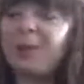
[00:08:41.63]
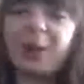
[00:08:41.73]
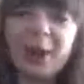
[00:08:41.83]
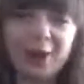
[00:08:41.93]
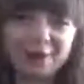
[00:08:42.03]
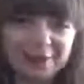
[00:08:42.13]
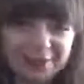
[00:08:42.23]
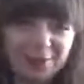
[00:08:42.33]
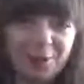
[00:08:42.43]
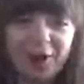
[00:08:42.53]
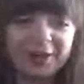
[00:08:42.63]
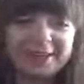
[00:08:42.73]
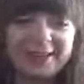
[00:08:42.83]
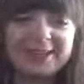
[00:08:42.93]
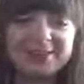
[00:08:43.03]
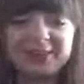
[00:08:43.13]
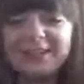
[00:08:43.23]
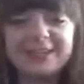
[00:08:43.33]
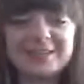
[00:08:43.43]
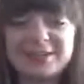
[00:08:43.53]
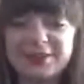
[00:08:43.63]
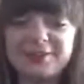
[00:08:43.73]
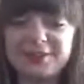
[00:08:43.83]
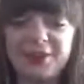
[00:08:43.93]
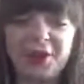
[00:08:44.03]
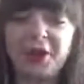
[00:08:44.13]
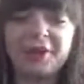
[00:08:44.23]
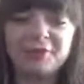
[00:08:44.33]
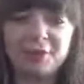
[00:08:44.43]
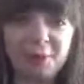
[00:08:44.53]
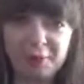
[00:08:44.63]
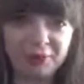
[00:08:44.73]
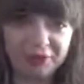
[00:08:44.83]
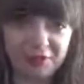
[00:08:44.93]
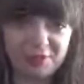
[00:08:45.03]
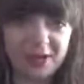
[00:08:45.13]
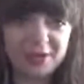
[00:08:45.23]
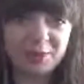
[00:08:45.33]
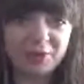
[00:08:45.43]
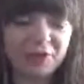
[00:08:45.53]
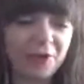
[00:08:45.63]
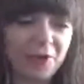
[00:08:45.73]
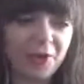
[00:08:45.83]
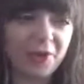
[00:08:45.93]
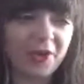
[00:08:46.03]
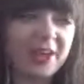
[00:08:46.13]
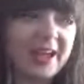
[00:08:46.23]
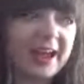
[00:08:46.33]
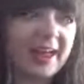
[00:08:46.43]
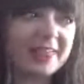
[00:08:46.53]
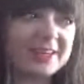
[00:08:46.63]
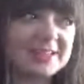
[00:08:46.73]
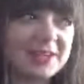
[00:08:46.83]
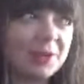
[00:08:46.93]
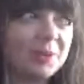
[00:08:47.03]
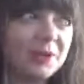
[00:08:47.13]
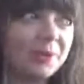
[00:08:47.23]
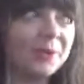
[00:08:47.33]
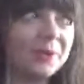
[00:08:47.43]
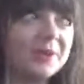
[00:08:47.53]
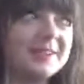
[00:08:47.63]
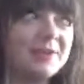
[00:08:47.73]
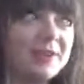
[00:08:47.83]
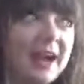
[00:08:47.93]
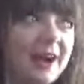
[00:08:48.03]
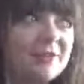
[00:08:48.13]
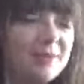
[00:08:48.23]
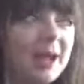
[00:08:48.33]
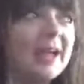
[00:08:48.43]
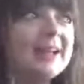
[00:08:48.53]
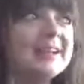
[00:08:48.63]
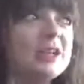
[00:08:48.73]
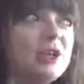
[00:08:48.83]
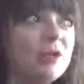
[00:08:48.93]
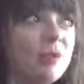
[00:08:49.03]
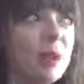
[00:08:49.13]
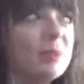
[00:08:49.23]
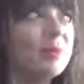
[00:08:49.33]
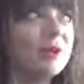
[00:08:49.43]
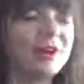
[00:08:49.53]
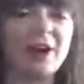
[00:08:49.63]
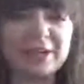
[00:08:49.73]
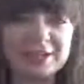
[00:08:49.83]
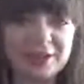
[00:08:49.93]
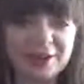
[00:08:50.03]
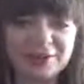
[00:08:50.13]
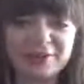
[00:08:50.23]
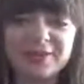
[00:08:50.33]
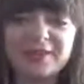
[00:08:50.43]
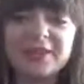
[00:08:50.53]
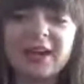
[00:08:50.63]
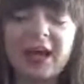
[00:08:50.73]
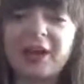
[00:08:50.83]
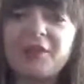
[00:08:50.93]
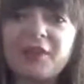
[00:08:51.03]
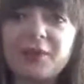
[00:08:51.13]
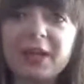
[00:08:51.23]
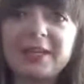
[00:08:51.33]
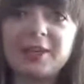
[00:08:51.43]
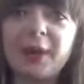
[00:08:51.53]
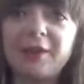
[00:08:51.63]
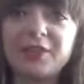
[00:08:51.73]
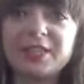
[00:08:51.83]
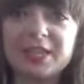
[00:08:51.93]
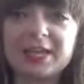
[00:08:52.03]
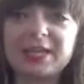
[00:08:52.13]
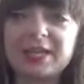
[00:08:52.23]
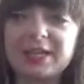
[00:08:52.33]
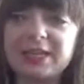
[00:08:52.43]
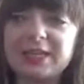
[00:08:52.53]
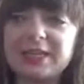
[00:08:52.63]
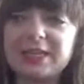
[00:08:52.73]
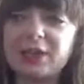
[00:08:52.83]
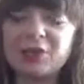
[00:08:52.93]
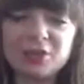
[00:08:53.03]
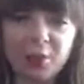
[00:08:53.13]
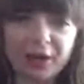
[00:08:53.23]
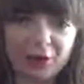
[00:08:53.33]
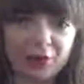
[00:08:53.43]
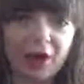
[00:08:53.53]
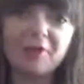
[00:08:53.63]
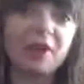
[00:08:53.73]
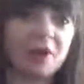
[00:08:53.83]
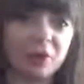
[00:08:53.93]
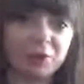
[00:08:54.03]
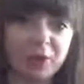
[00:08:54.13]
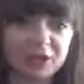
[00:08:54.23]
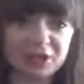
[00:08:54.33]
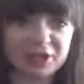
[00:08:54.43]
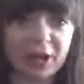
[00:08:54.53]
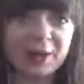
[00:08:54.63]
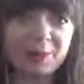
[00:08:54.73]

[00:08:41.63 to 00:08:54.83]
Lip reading: blur into one, and you're like, I don't even know, I can't even remember if I've met you before, and then it's going to be awkward if we have met and you remember and I don't. And I feel like you have this like, there is quite a lot, I felt a lot of pressure to like